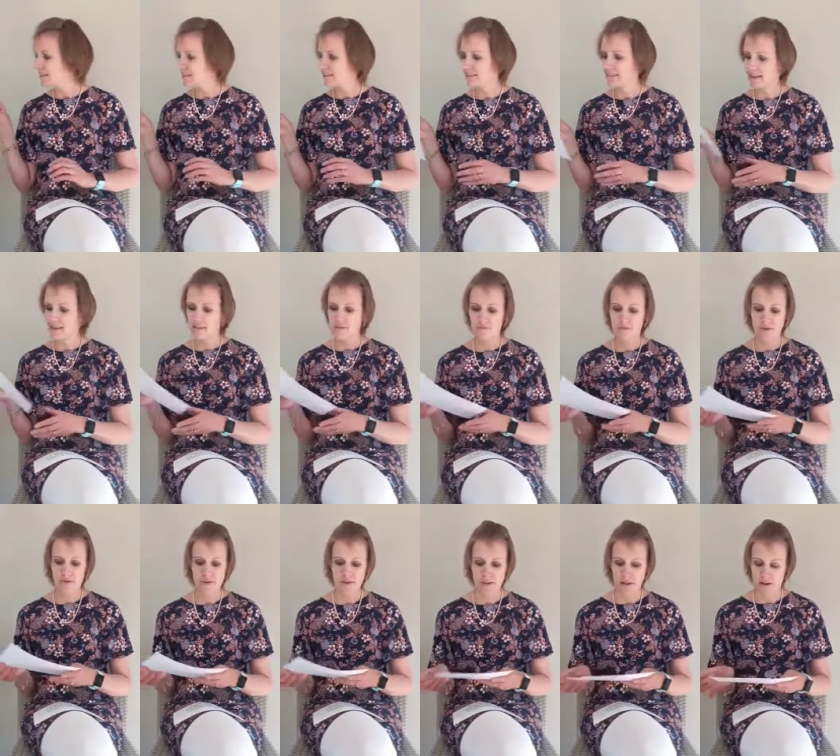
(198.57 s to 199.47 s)
The other
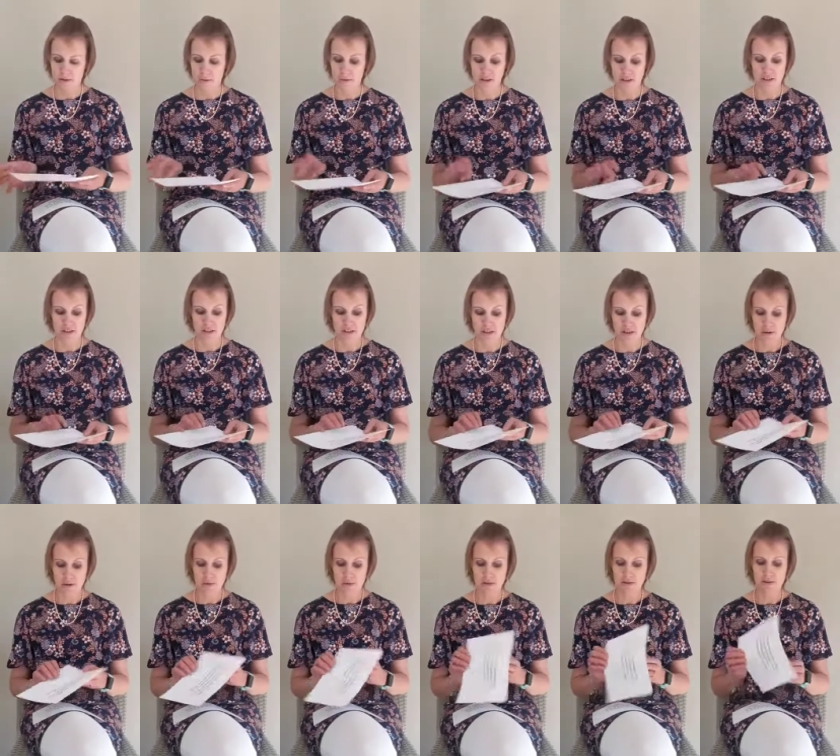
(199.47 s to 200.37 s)
verse that I wanted to
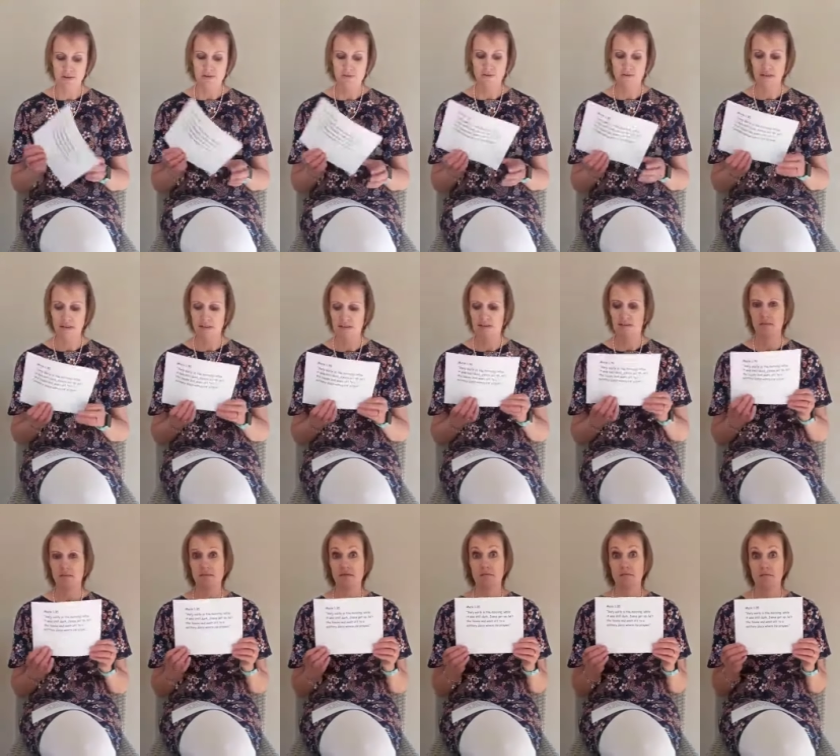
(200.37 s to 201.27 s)
share with you
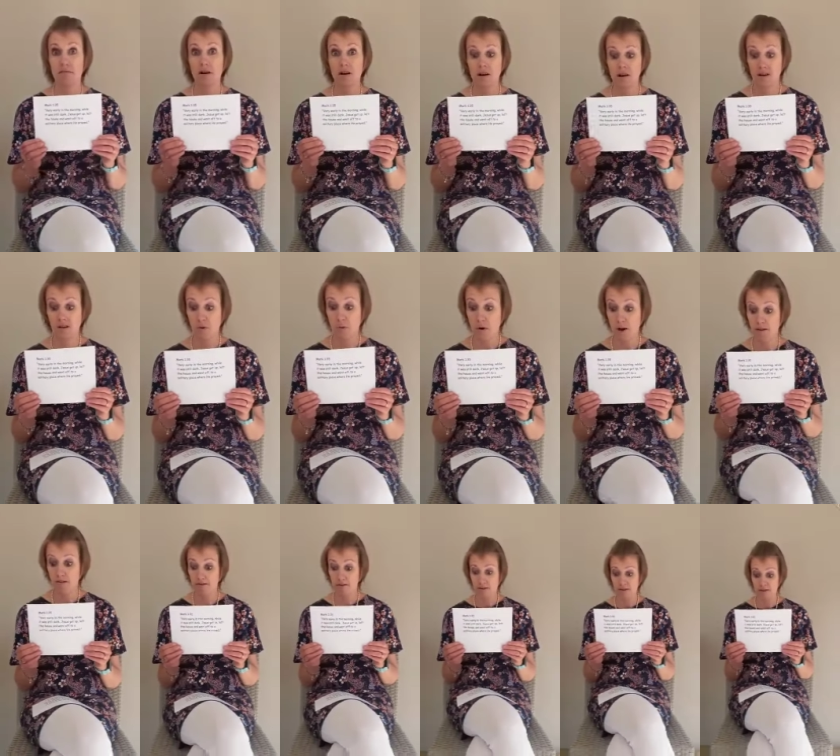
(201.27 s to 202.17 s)
is Mark
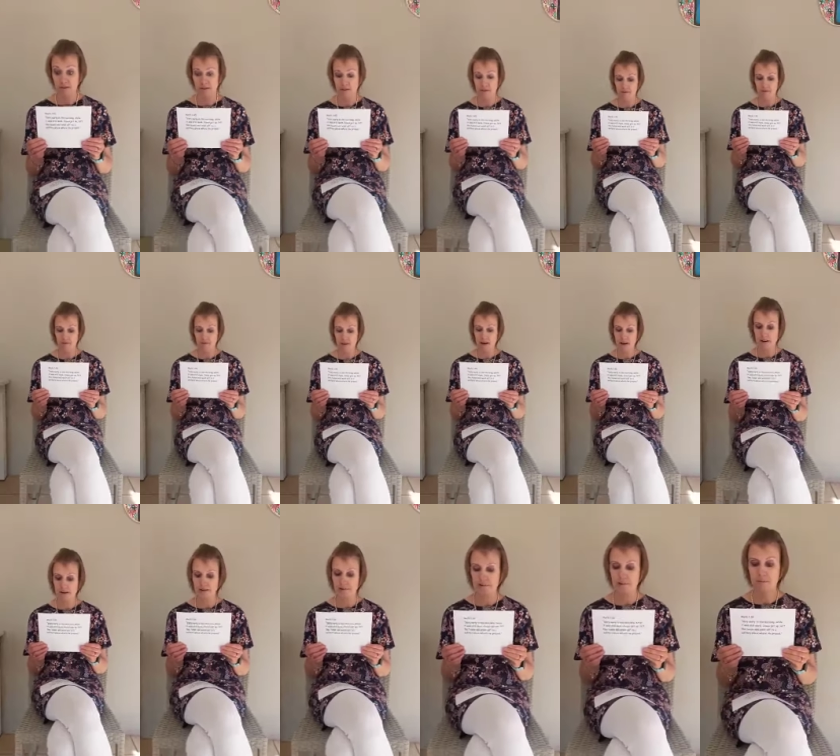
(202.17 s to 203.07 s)
1 verse
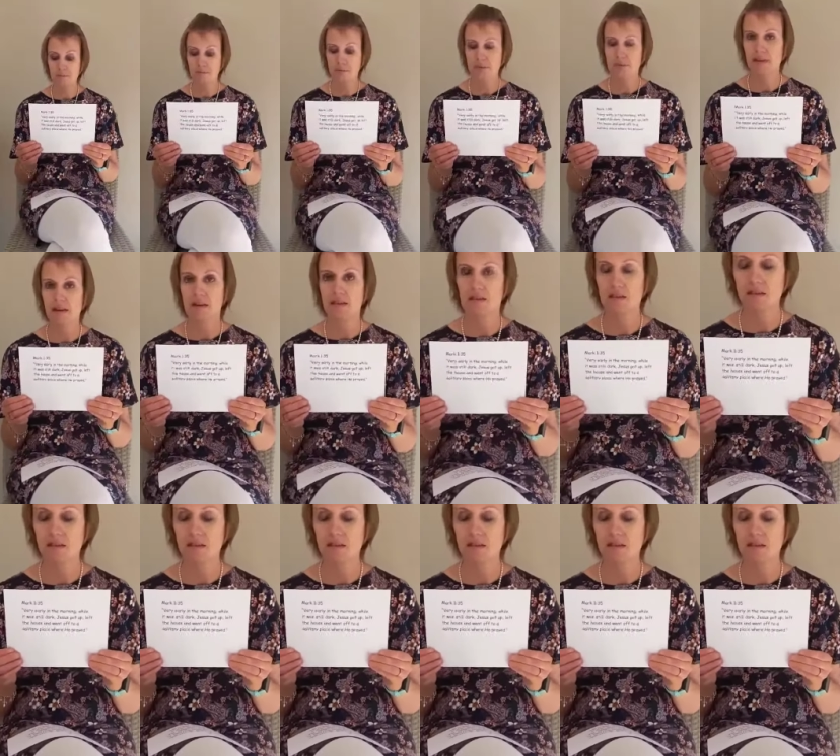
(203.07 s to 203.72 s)
35 and